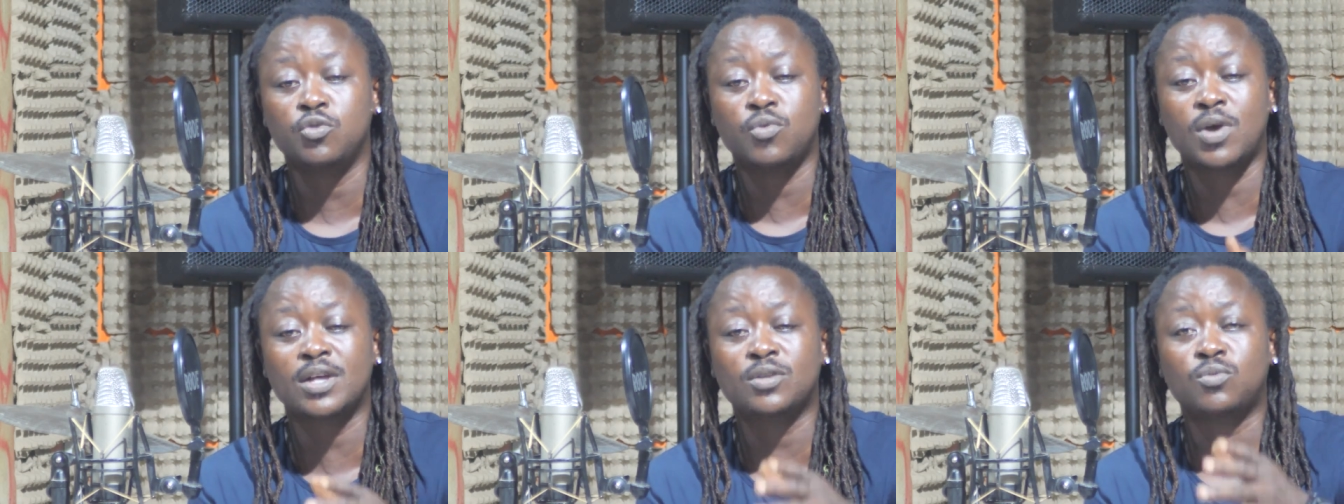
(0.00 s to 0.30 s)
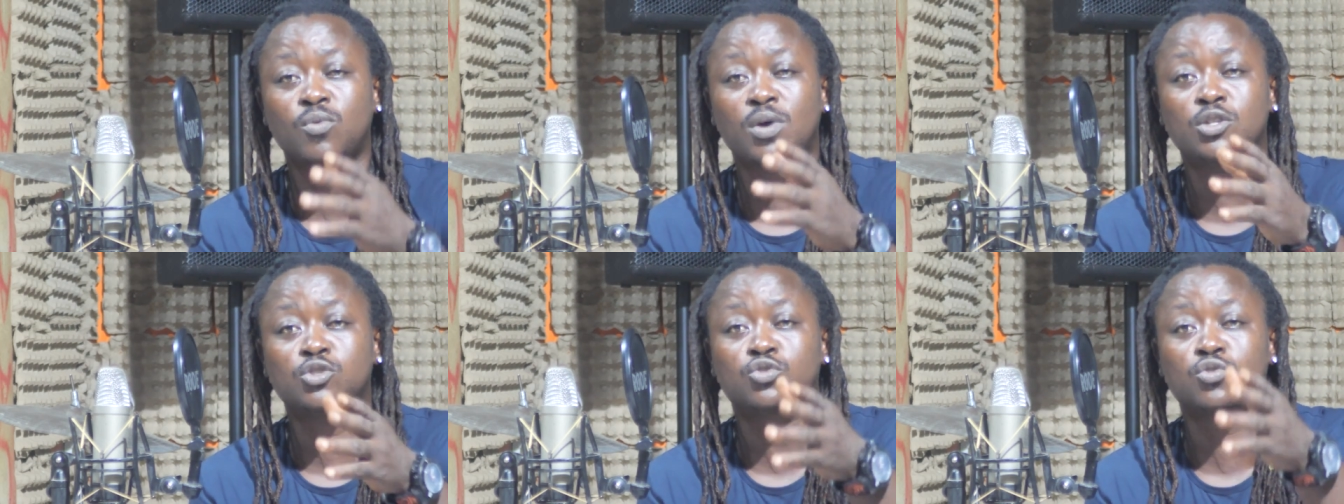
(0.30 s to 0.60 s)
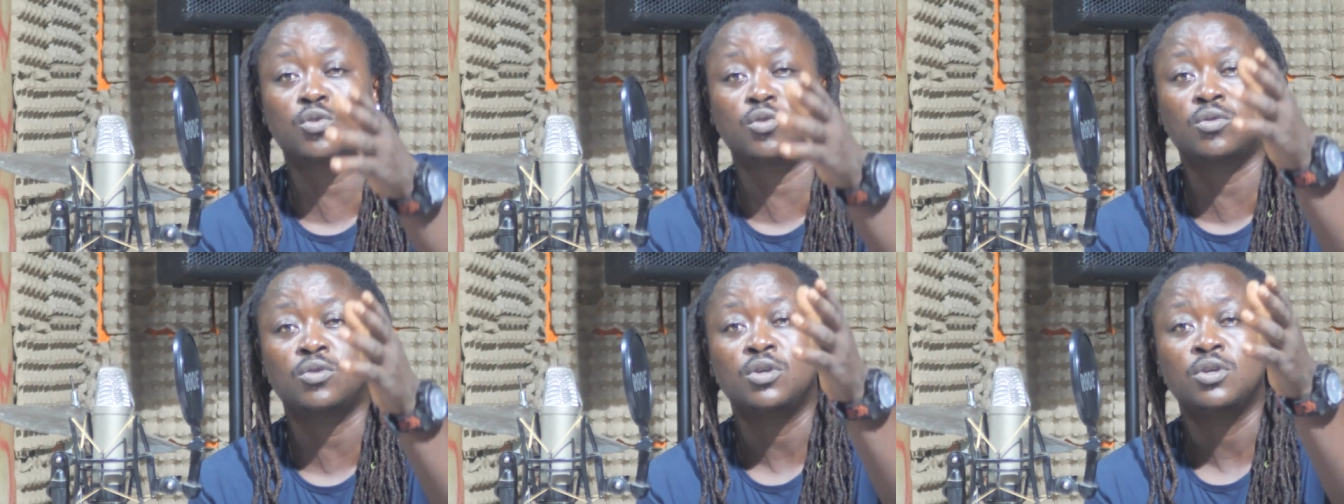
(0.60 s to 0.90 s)
you write one
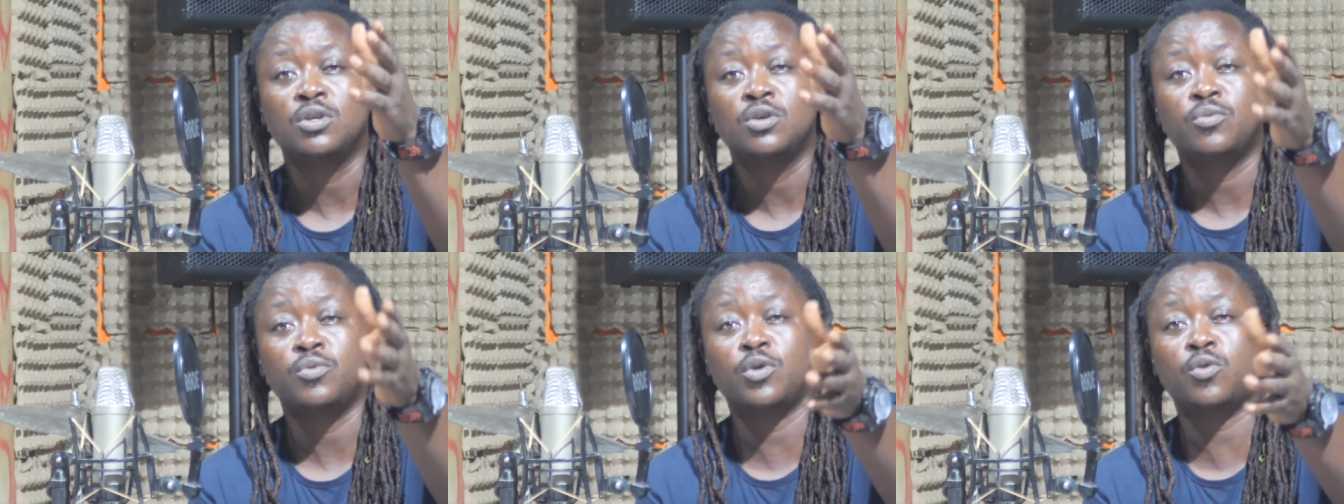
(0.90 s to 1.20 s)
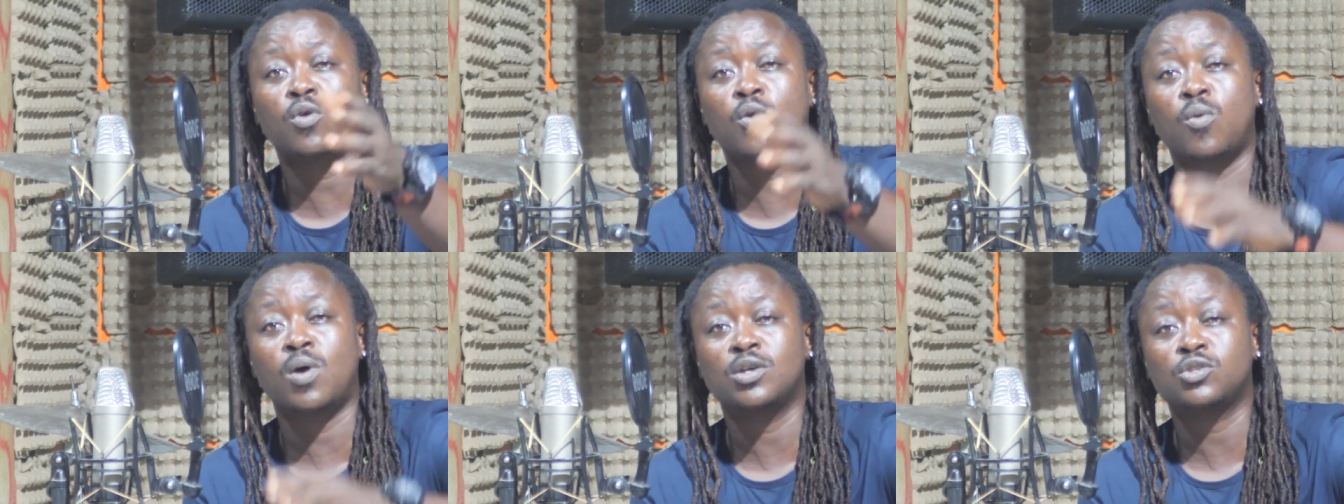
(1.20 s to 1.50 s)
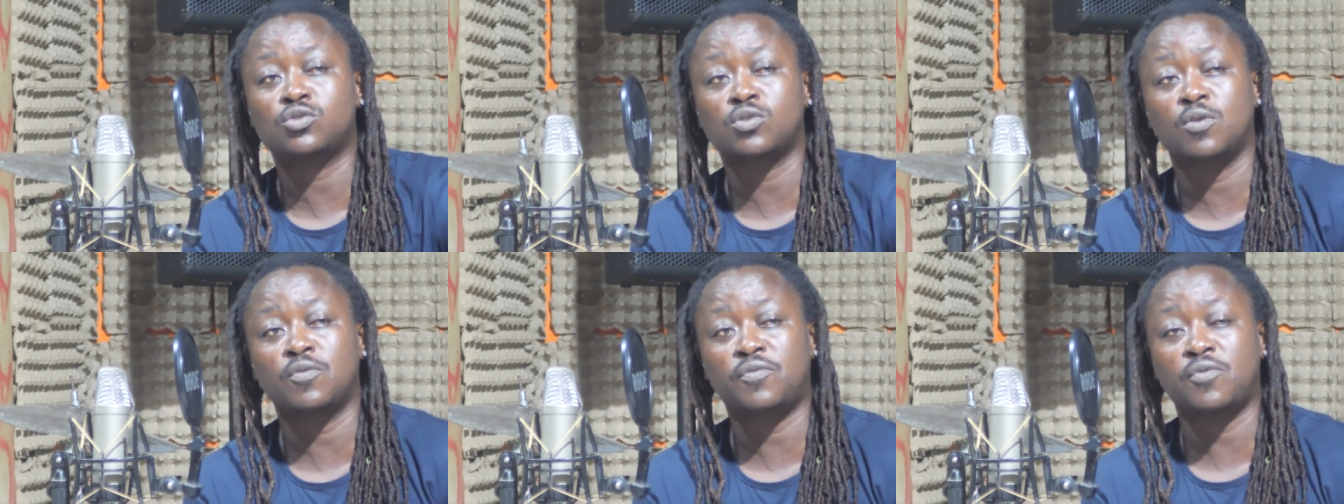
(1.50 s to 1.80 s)
song, record one
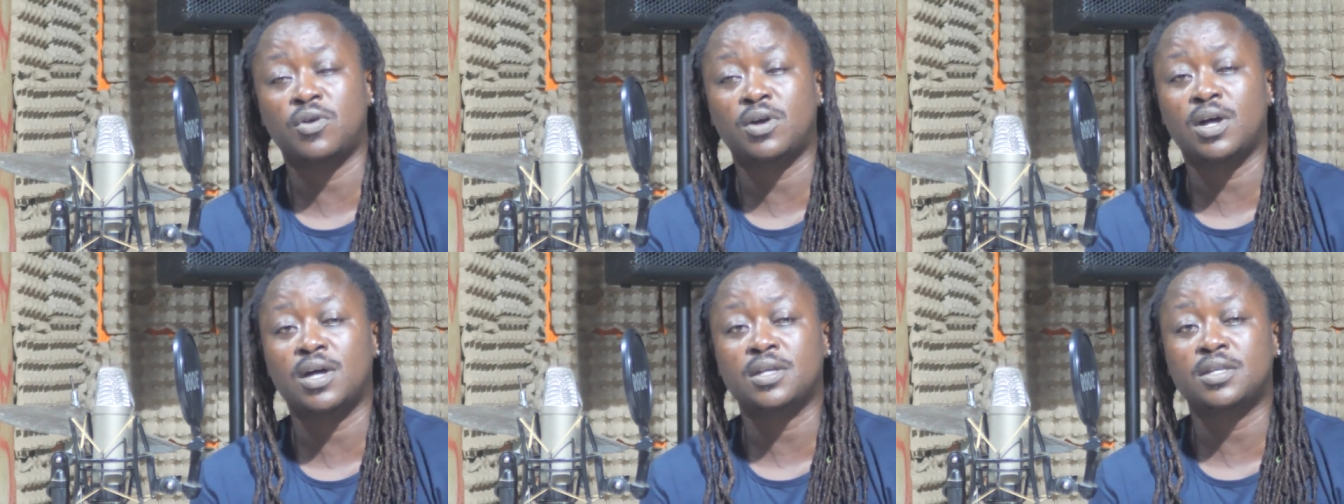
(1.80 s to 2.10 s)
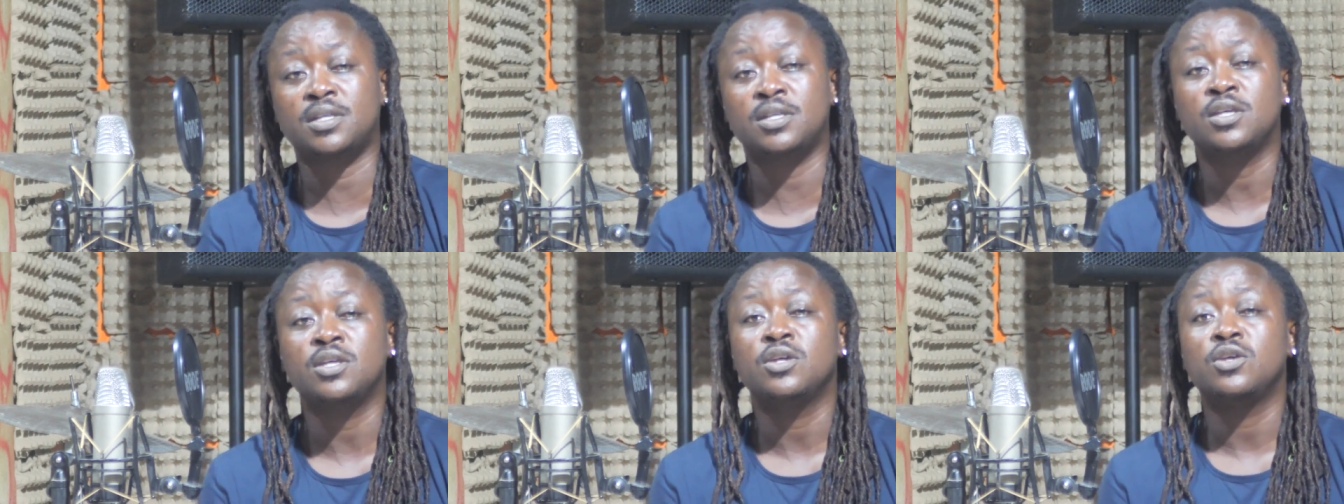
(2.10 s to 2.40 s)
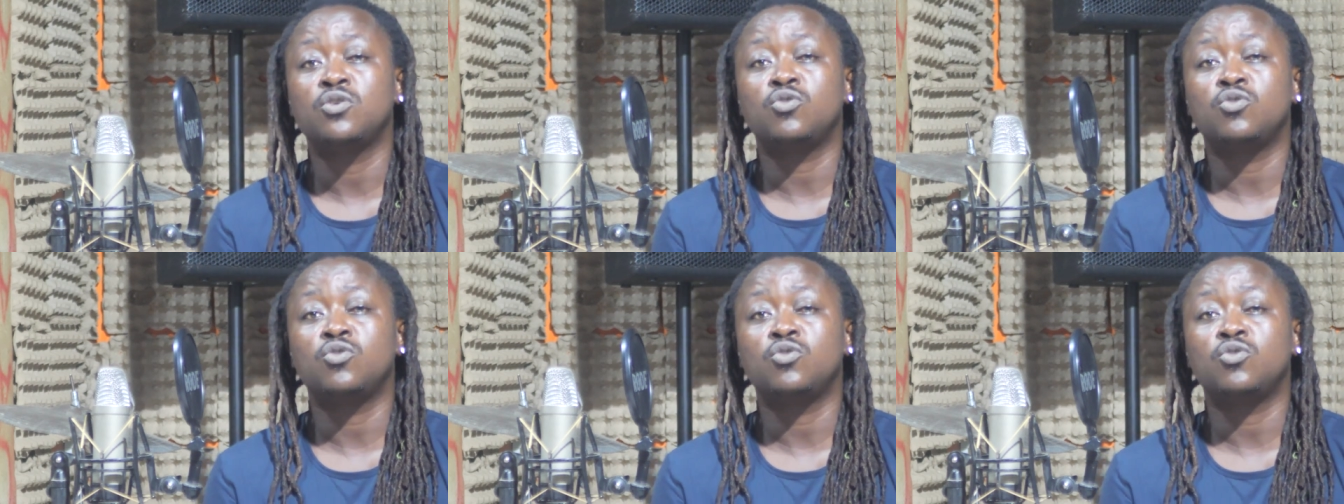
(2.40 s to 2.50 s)
song for Khaki.